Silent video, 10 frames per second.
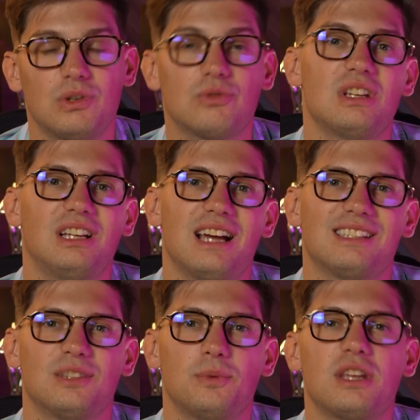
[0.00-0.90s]
we
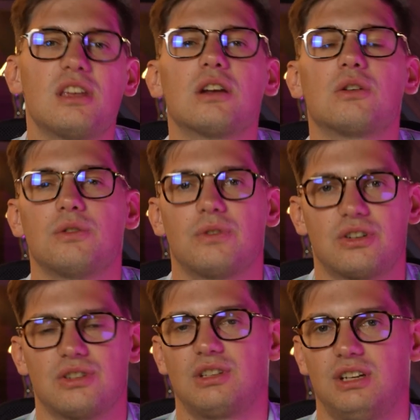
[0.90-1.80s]
realize that we kill
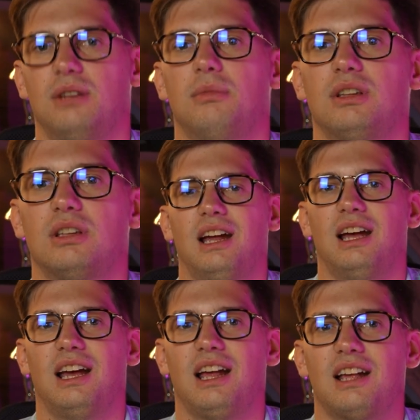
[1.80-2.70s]
conversions a little bit.
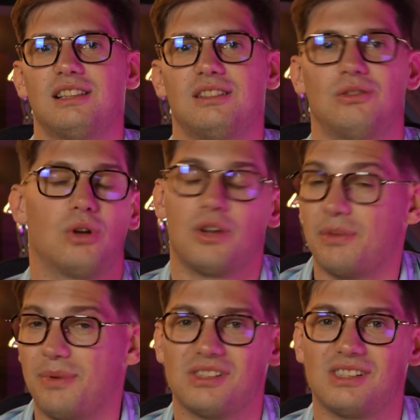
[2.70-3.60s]
And all of
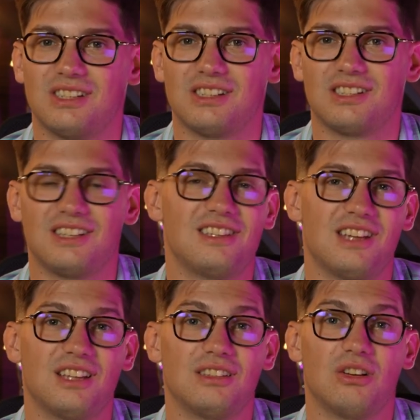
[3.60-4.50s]
the businesses in
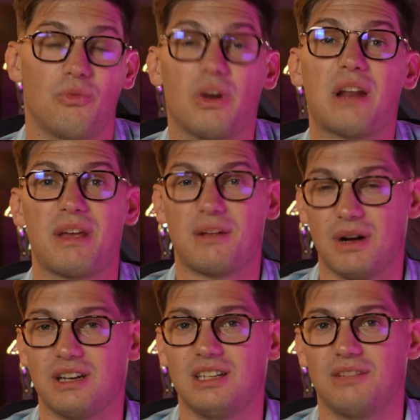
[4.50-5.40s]
the end want to make
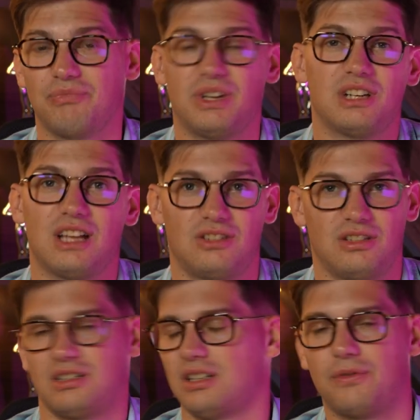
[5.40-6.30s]
money. They're not
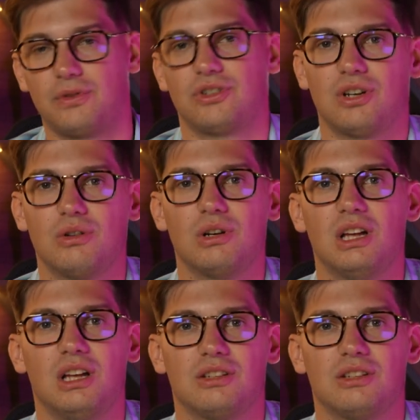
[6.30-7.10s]
just kind of for show.